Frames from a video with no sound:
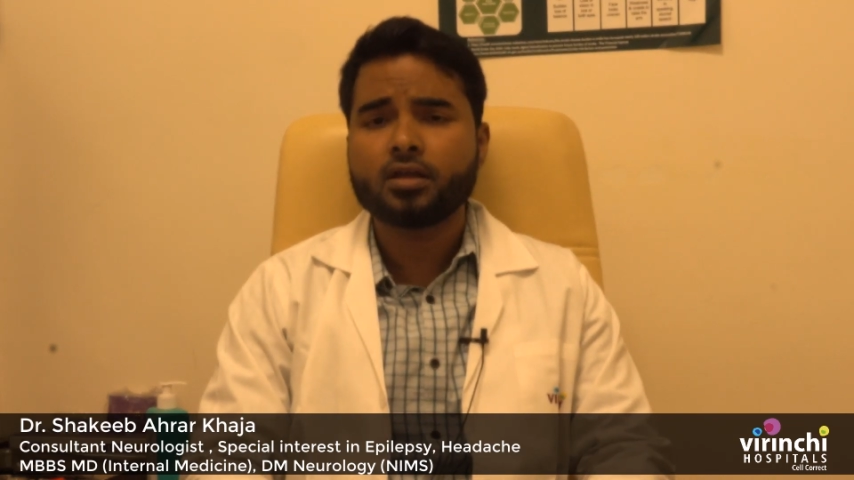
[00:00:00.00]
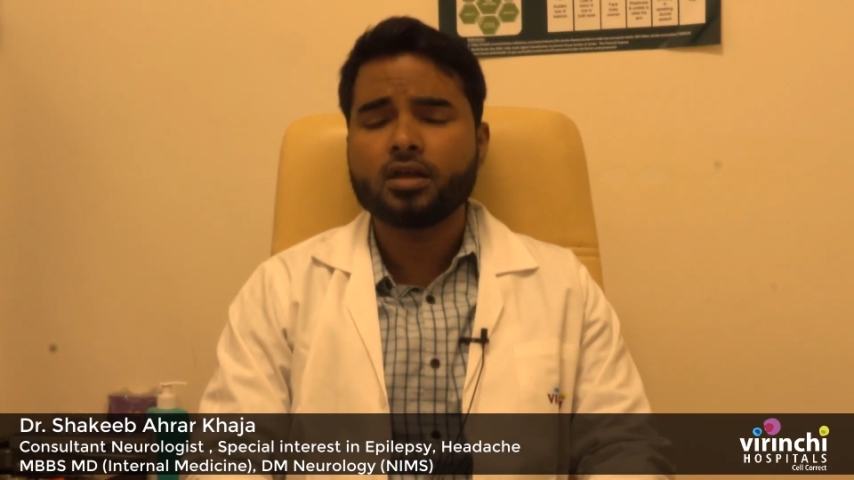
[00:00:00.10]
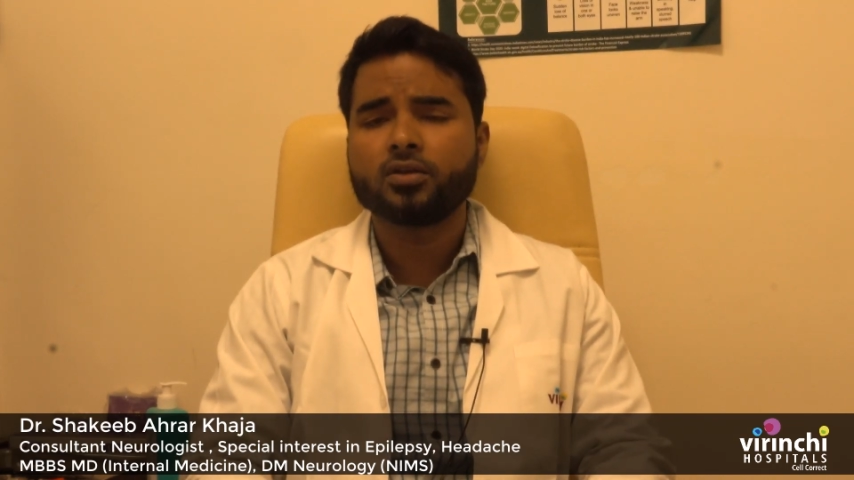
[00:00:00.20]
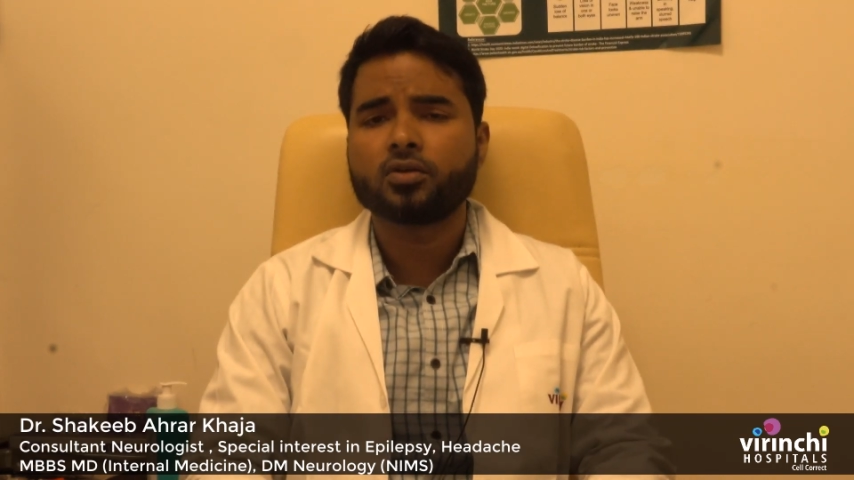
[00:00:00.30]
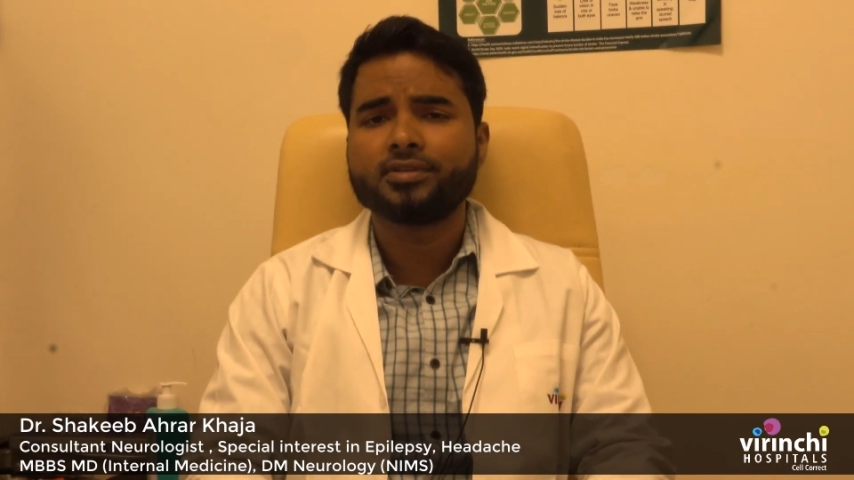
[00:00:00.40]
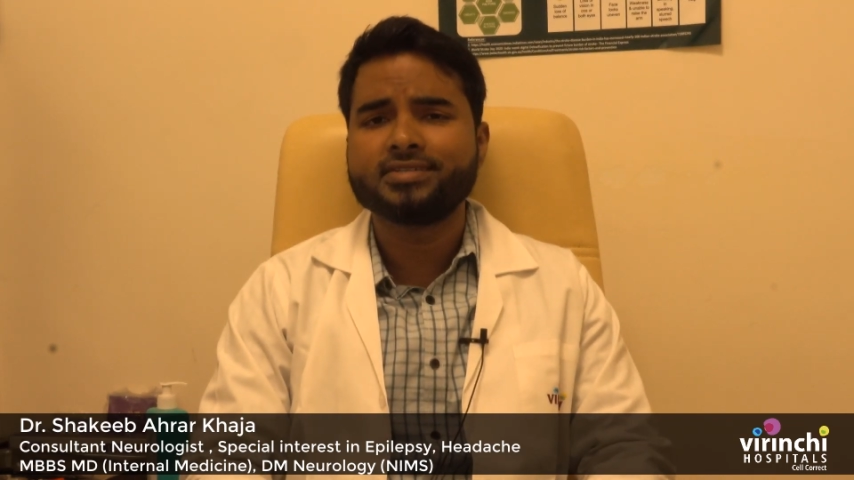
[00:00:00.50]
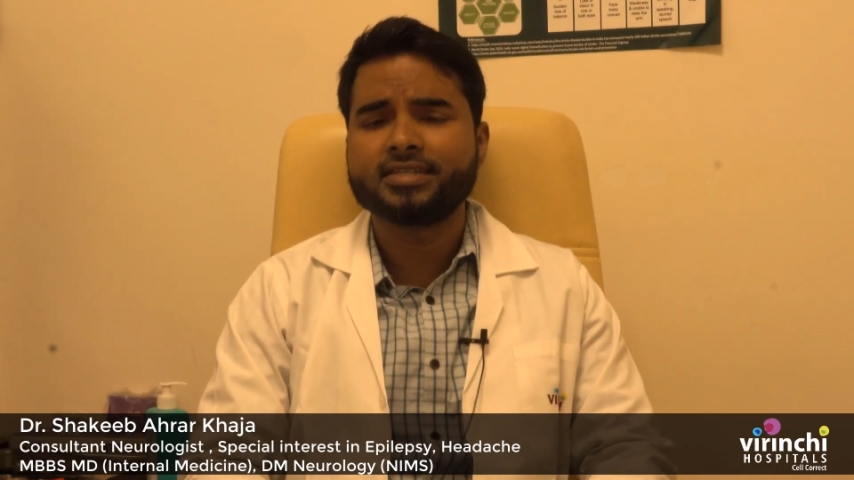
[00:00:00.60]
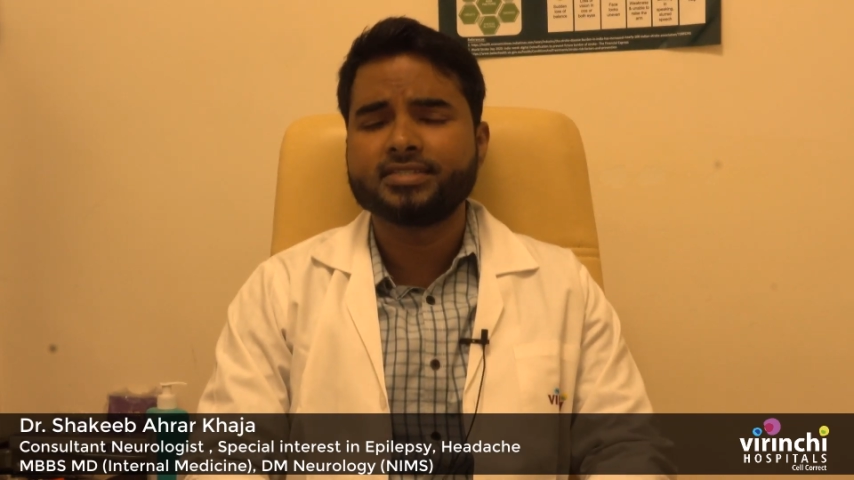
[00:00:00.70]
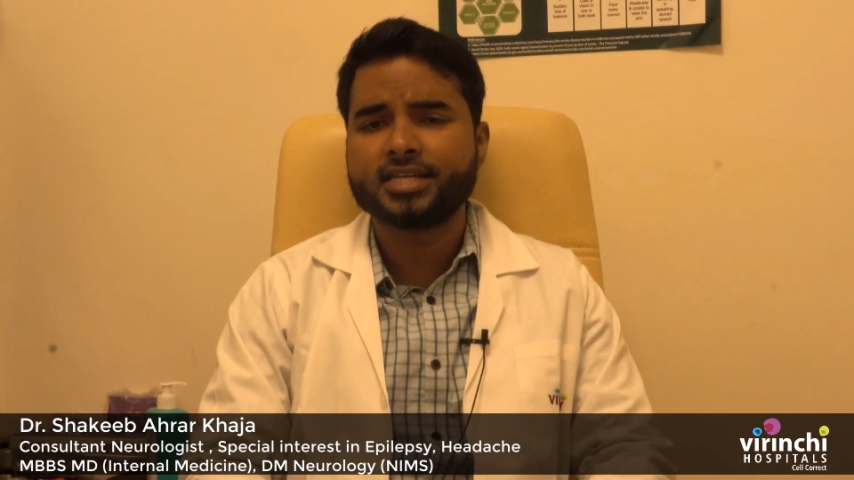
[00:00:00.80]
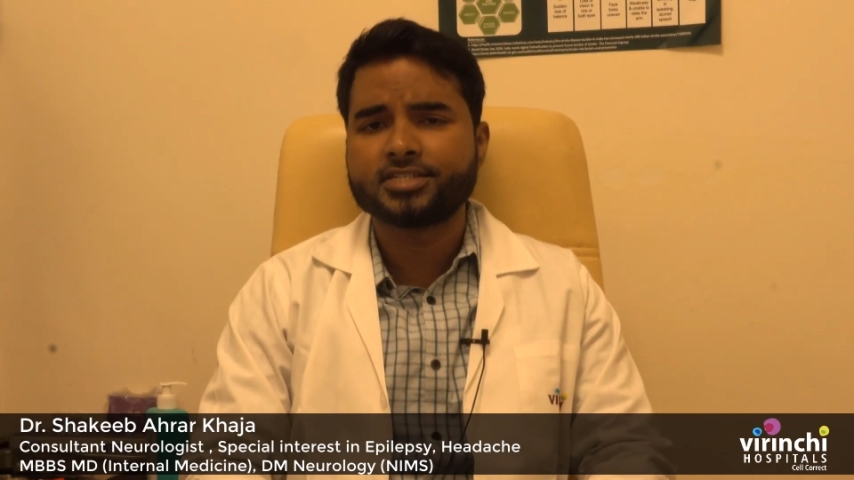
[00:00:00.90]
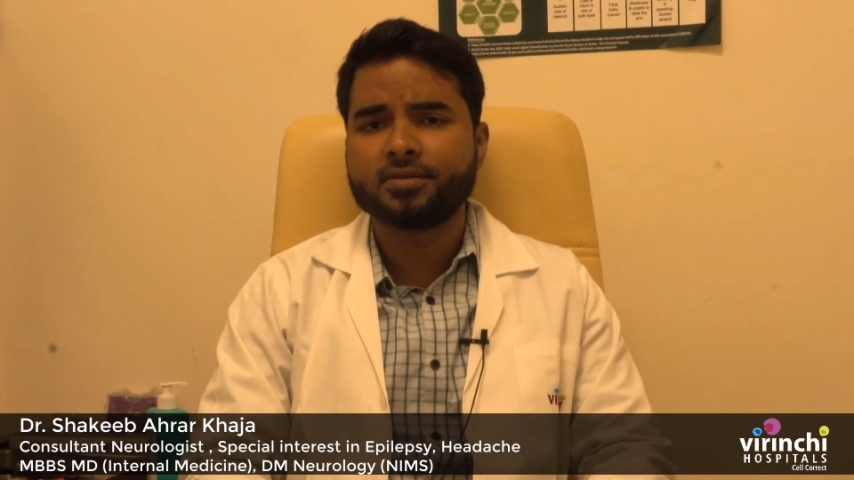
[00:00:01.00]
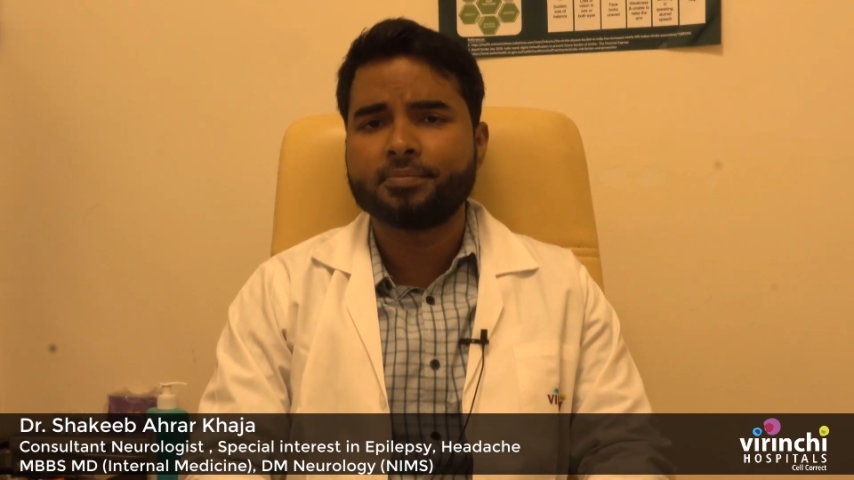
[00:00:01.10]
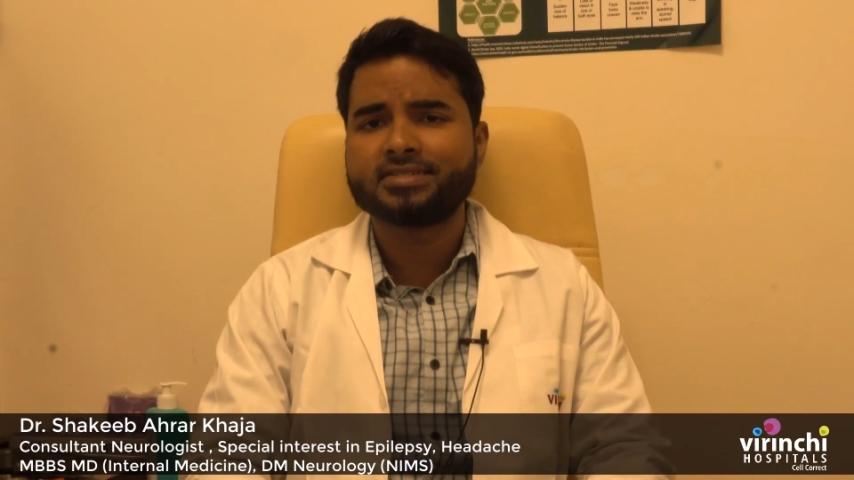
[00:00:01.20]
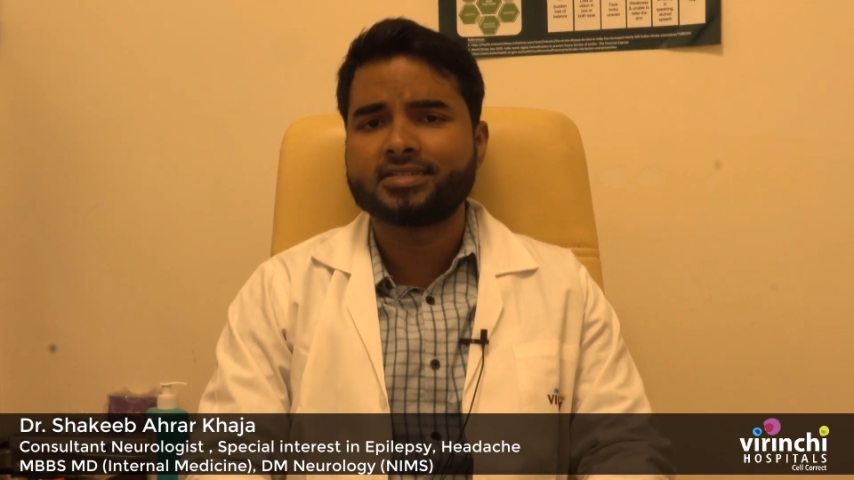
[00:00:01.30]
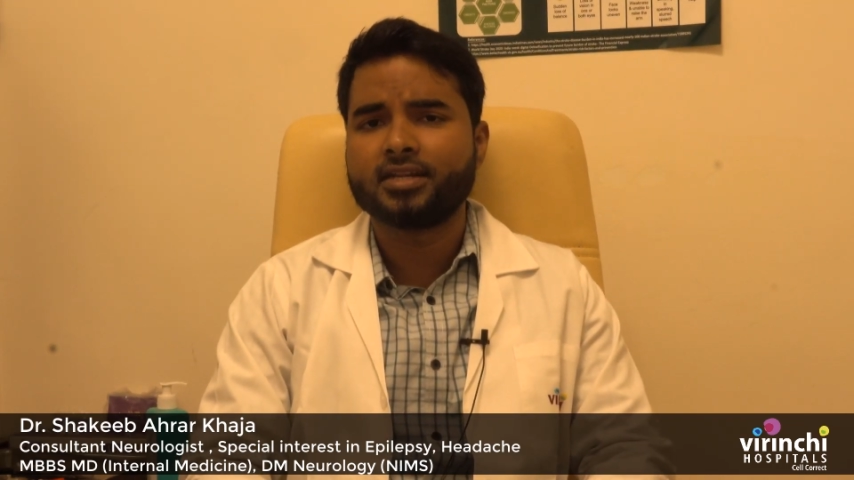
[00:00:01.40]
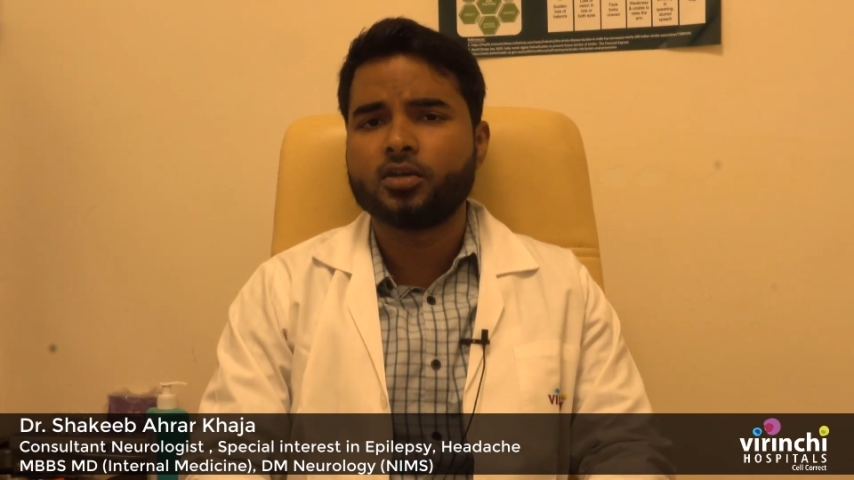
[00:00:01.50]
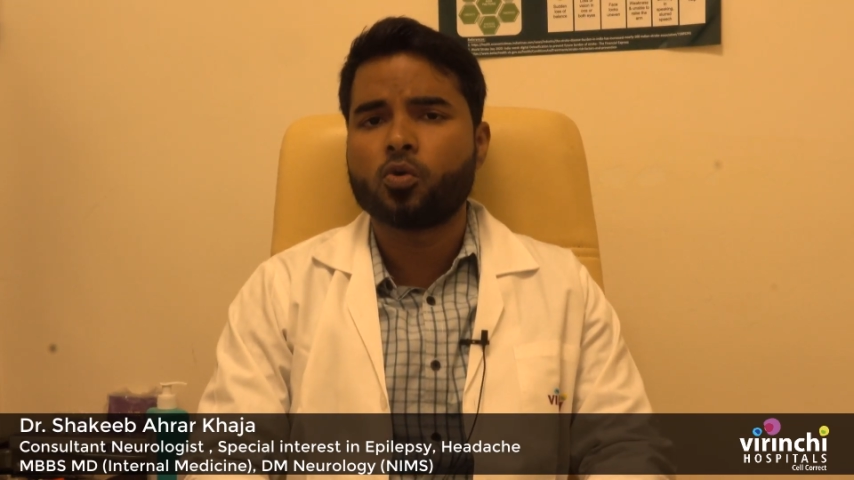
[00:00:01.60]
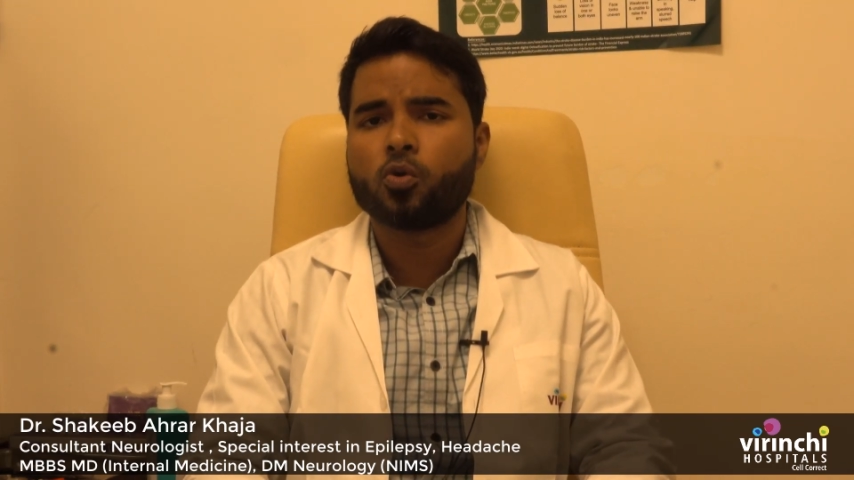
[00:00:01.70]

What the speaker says: Now, this injection basically